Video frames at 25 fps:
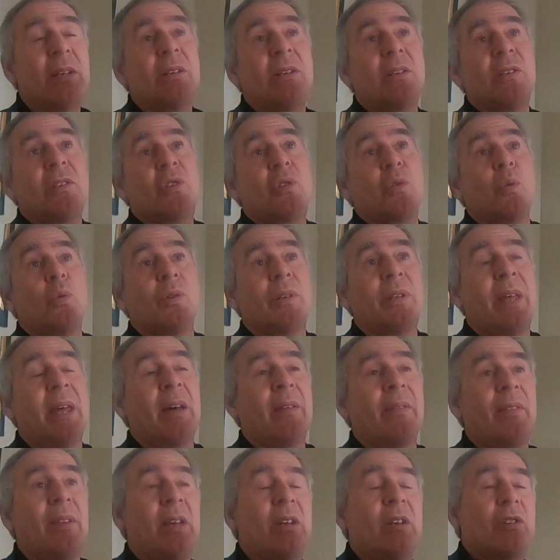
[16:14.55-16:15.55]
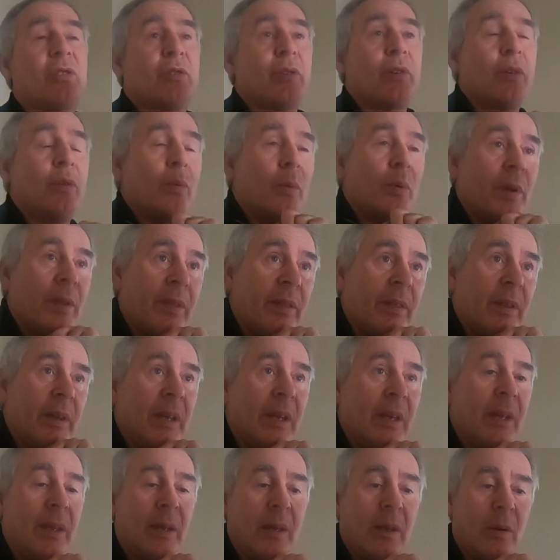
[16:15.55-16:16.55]
to sort out the issue with
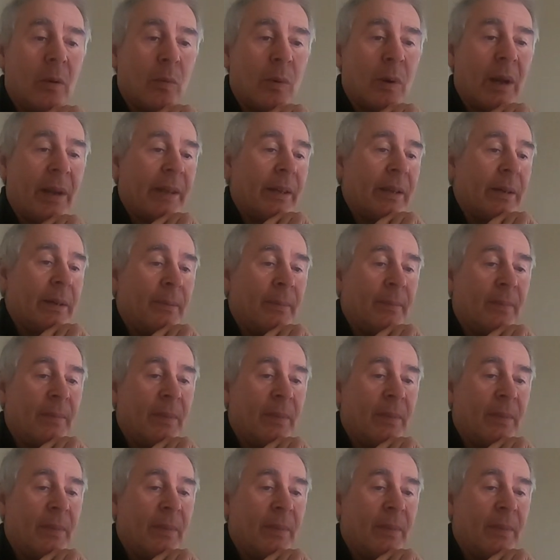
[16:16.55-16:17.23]
the rudder